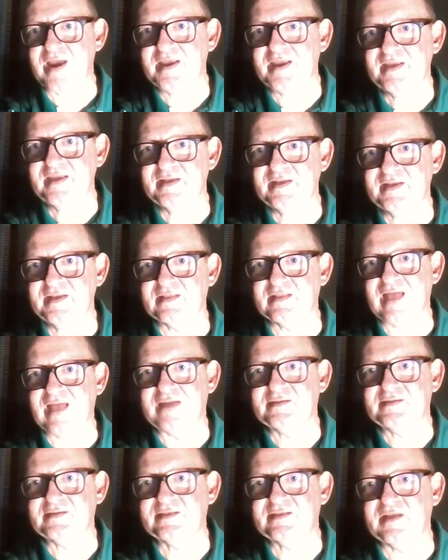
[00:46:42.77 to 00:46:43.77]
He does a lot
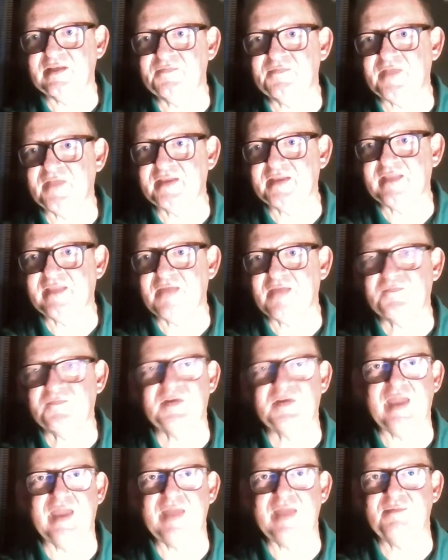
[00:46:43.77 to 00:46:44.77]
of stuff like that for
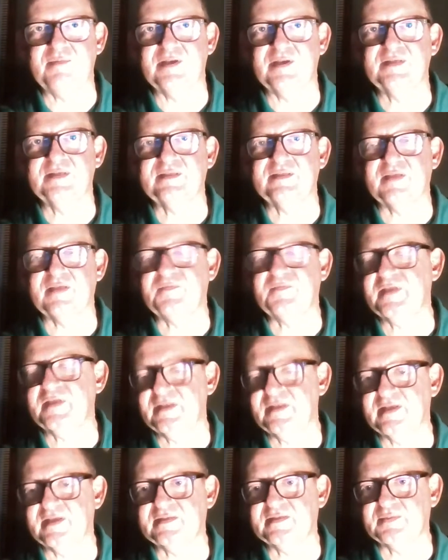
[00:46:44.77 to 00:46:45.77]
gaming and stuff, and he
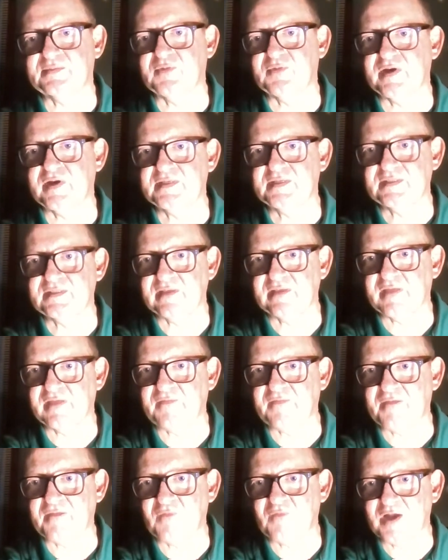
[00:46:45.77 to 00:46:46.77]
does some great stuff.
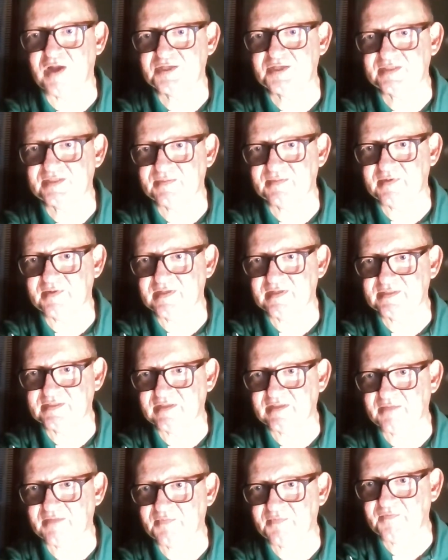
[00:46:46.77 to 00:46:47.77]
I've watched some of his
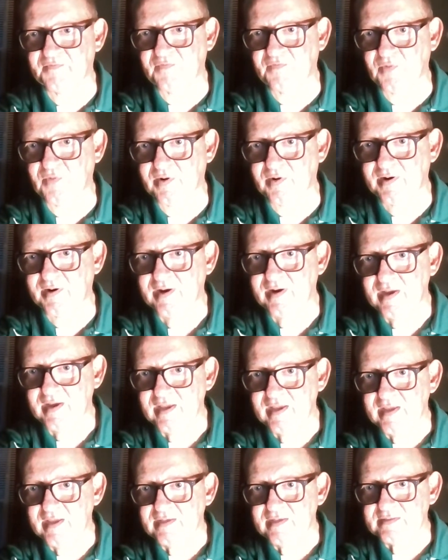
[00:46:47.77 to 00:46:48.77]
stuff before.
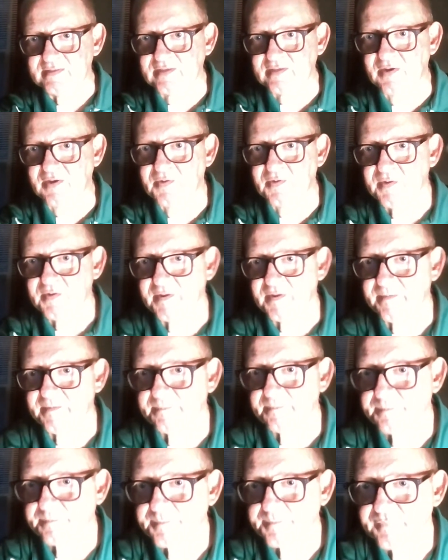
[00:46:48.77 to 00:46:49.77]
So
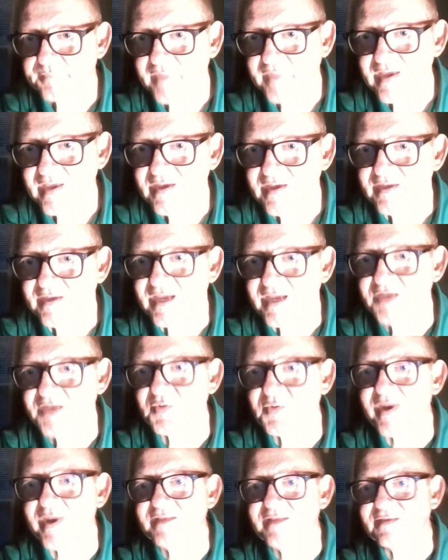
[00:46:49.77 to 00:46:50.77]
hey,
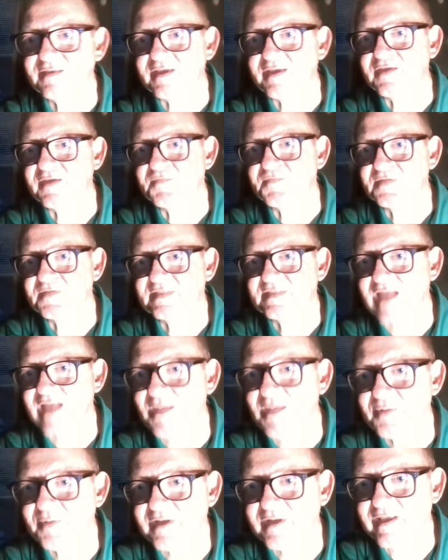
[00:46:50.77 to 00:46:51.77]
Dwayne, thank you for
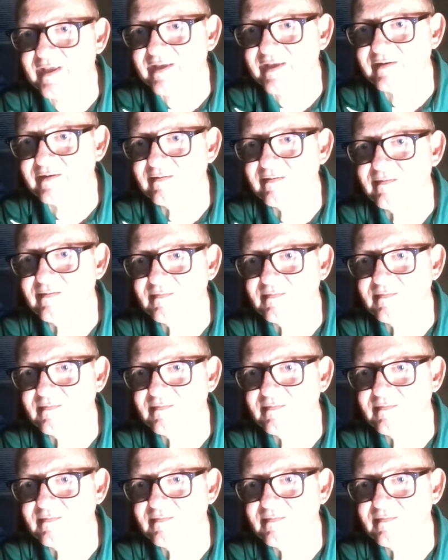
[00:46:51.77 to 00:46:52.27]
stopping in.